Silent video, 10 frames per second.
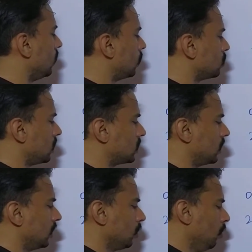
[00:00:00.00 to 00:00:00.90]
3 into
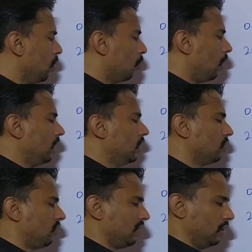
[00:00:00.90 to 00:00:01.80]
6 into 1
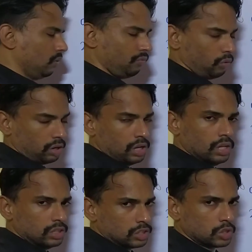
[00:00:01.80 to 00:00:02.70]
into 5 into 4
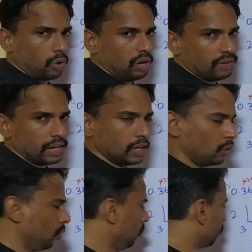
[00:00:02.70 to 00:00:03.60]
this is all we need
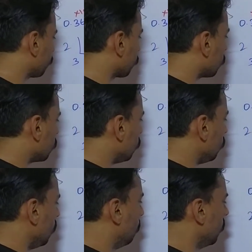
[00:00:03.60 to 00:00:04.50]
to do
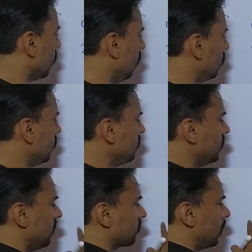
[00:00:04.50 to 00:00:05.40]
but already
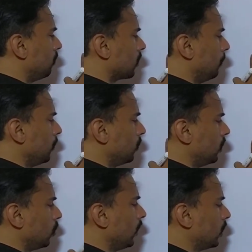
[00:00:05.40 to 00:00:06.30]
we have com
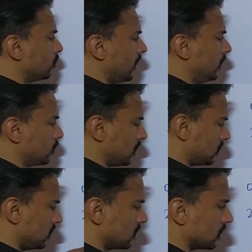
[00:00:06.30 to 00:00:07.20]
computed 2 into 3 into
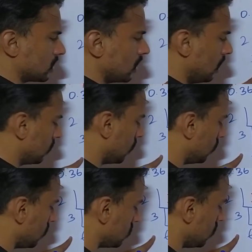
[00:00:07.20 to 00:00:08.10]
6 this is
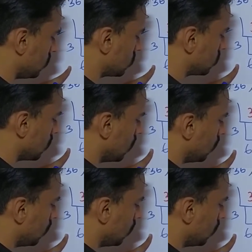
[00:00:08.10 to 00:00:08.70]
36